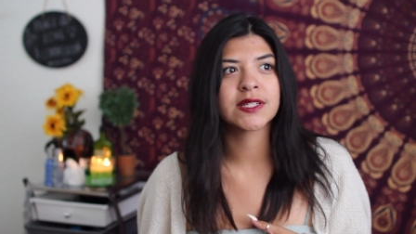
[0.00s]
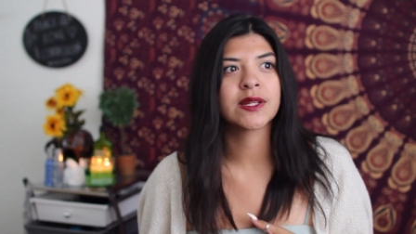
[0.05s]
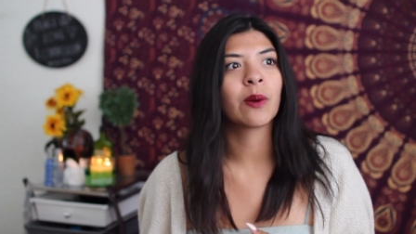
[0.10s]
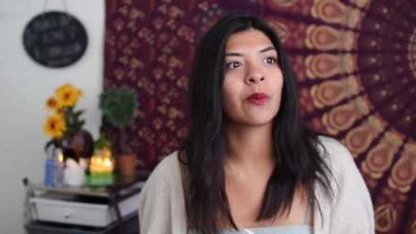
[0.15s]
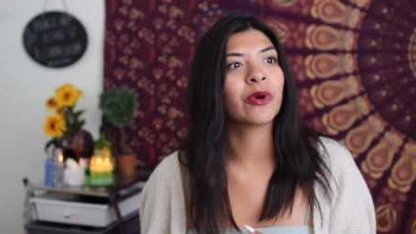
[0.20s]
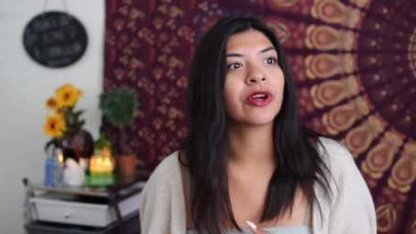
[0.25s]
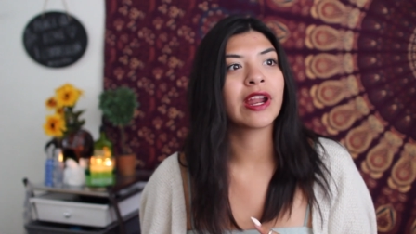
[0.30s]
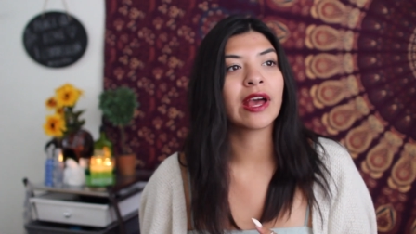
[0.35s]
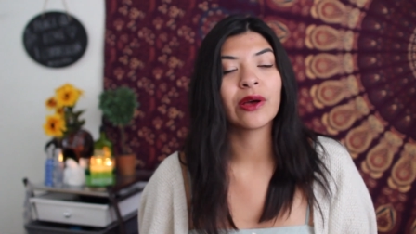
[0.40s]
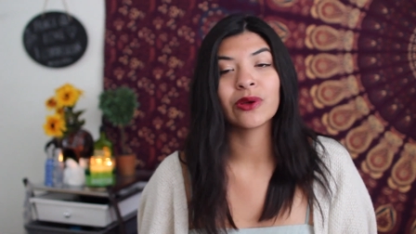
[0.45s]

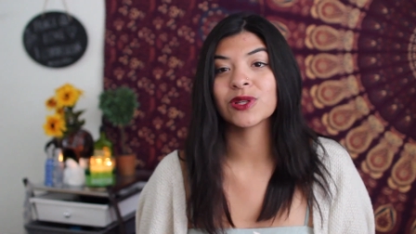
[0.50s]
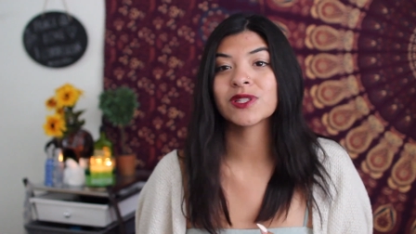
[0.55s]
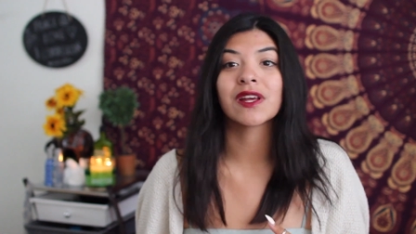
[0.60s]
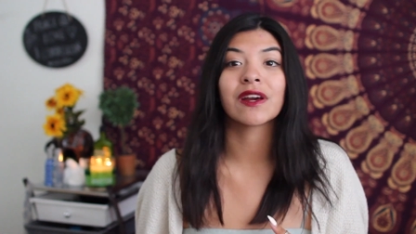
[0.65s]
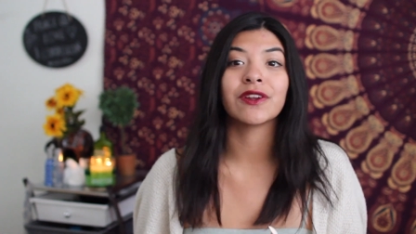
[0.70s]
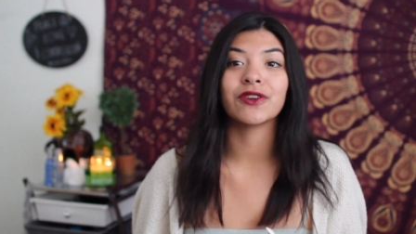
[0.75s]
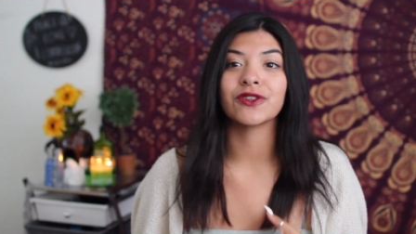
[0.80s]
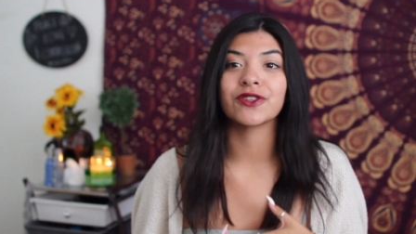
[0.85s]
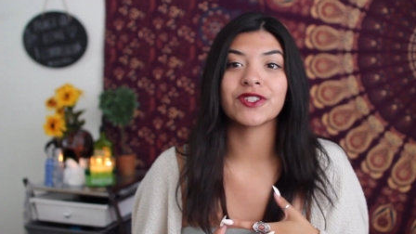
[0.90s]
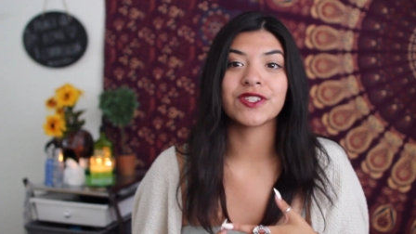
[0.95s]
Someone else
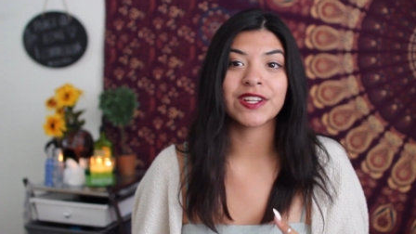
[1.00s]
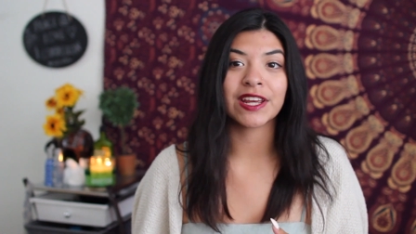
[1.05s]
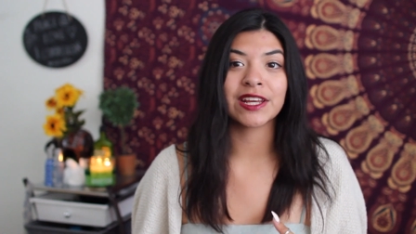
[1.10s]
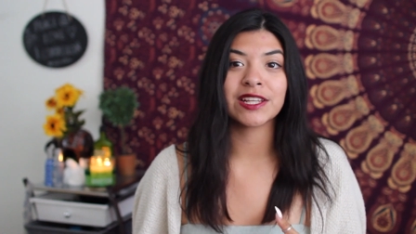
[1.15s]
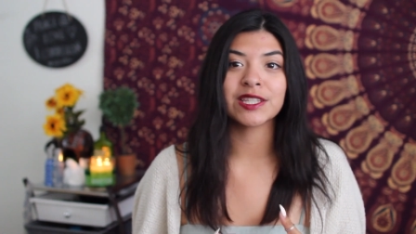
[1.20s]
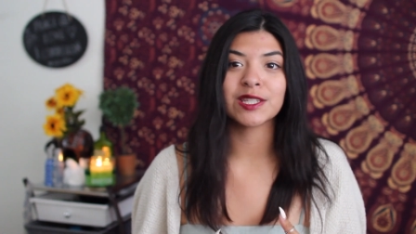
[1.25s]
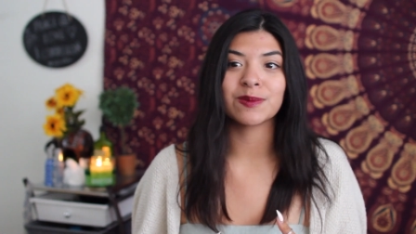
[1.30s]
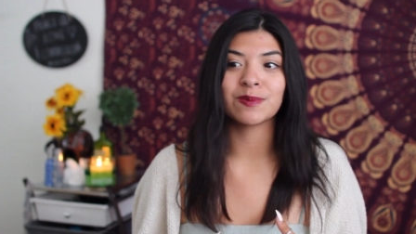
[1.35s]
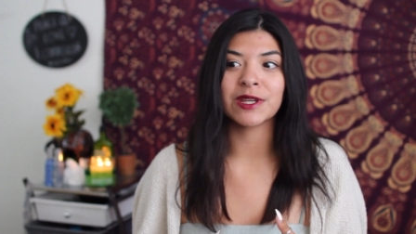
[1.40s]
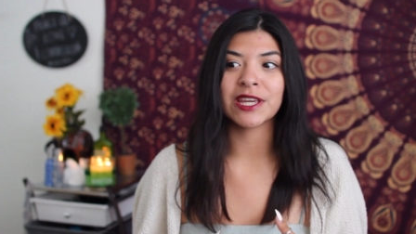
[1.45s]

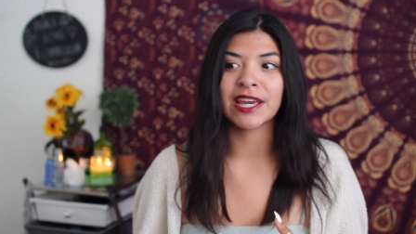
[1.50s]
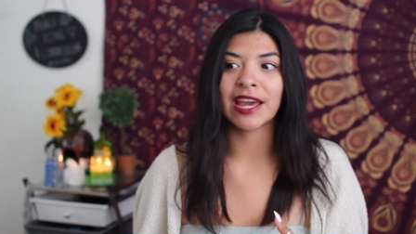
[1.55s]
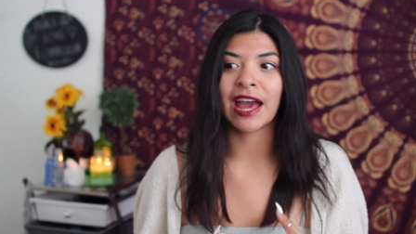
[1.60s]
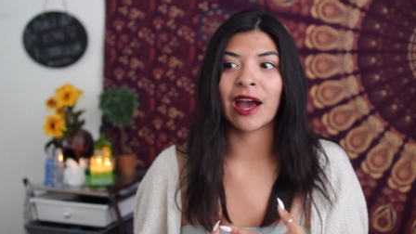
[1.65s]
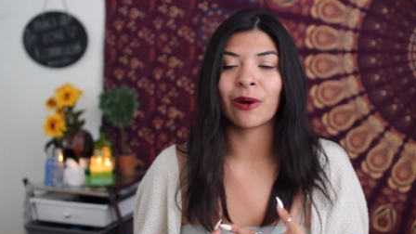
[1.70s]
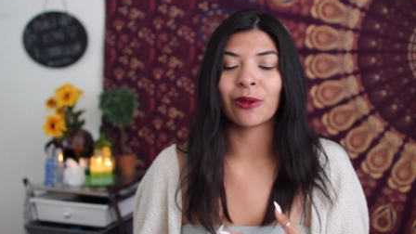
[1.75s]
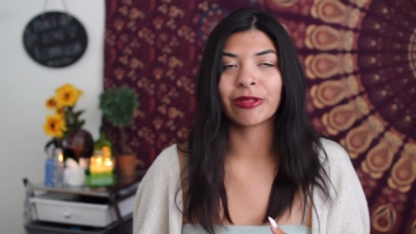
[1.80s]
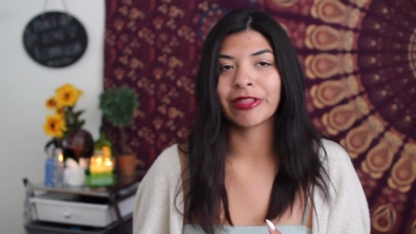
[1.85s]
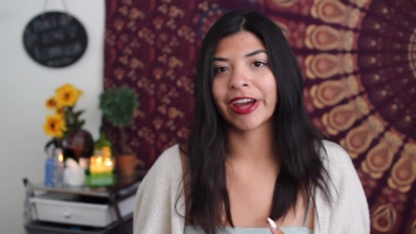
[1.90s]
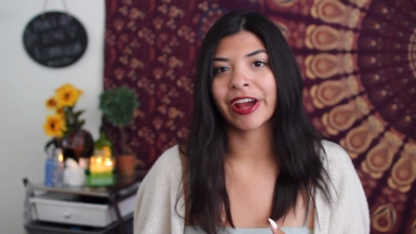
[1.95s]
understands me
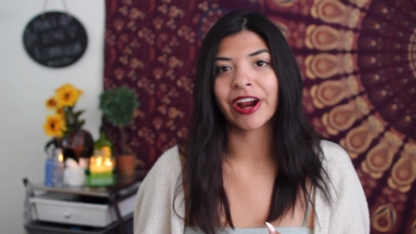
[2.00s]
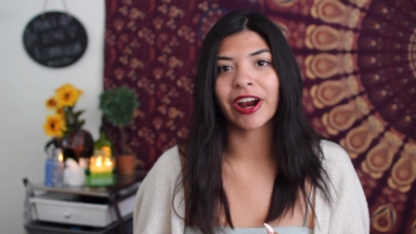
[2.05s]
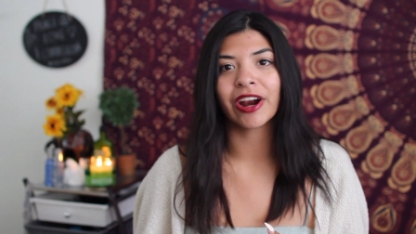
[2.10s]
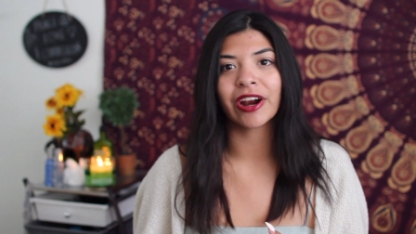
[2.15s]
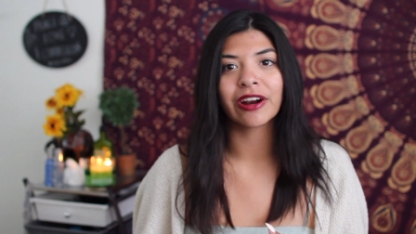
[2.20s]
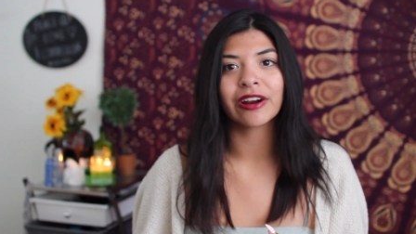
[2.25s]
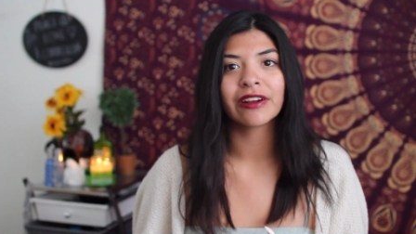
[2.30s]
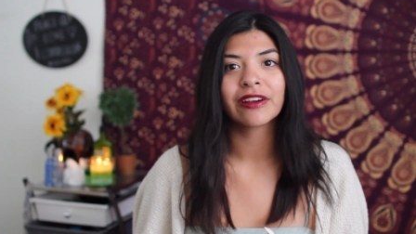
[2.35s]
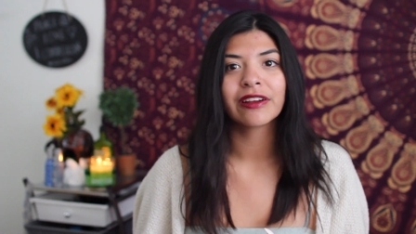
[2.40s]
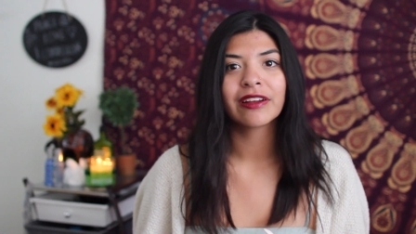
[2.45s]
out
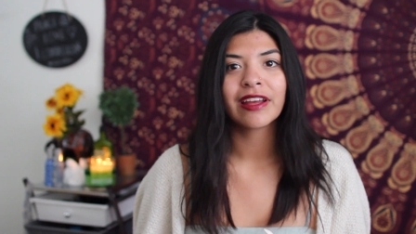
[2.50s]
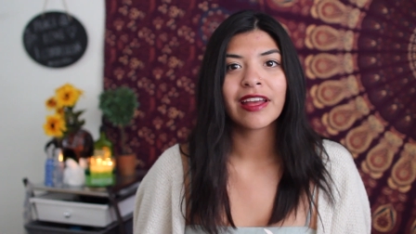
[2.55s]
there